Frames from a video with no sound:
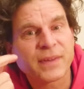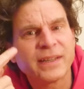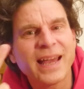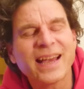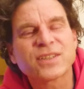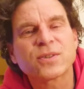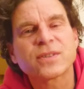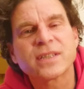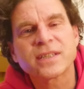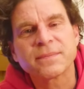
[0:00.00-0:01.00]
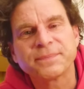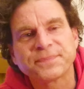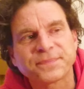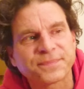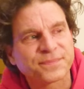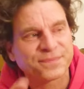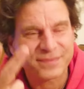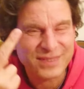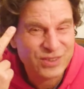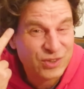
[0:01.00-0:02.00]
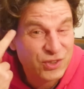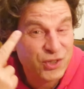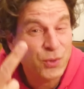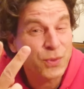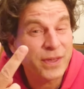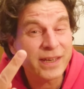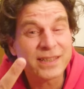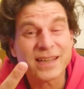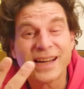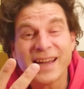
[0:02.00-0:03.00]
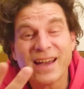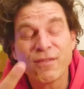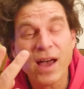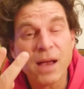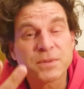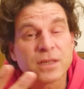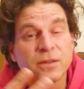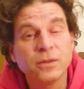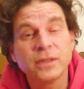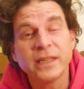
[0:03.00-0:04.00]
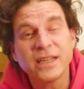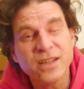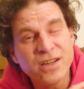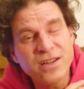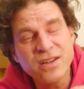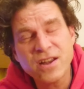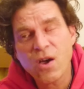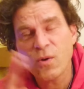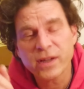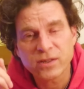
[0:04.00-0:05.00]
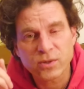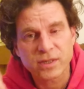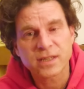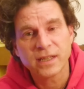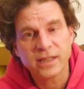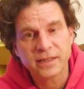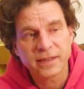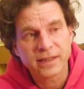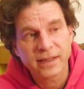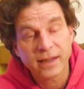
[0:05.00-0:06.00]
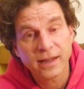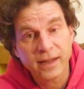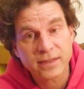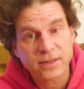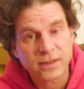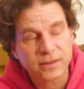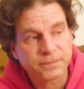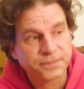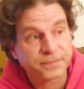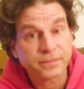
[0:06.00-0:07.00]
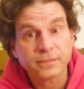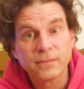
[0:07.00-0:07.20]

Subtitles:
an exorcism. Two things I have absolutely no interest in at all,